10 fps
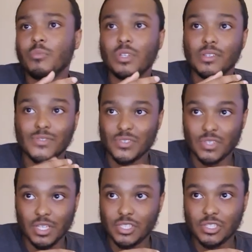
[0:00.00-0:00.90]
because
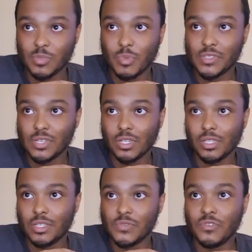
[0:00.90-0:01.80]
it's just basically
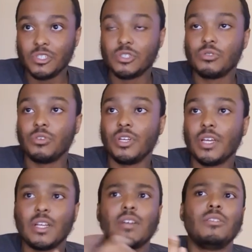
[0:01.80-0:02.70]
this feature tree,
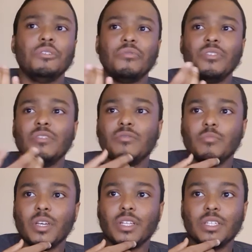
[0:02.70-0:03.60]
and I could have even
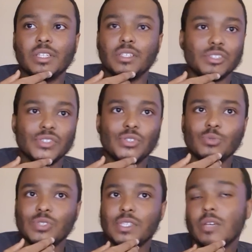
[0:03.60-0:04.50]
made it in just
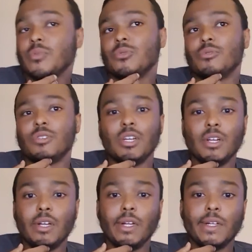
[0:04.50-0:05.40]
2 steps or
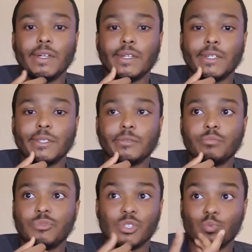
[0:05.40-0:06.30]

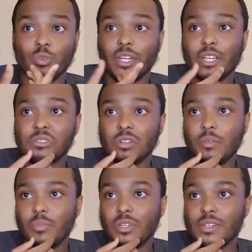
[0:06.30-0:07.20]
just one actually,
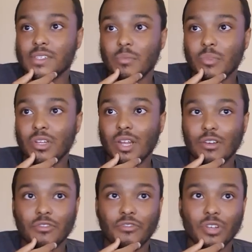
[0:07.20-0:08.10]
because I made
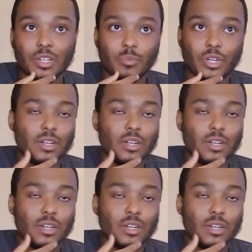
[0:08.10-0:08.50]
like a fillet, but I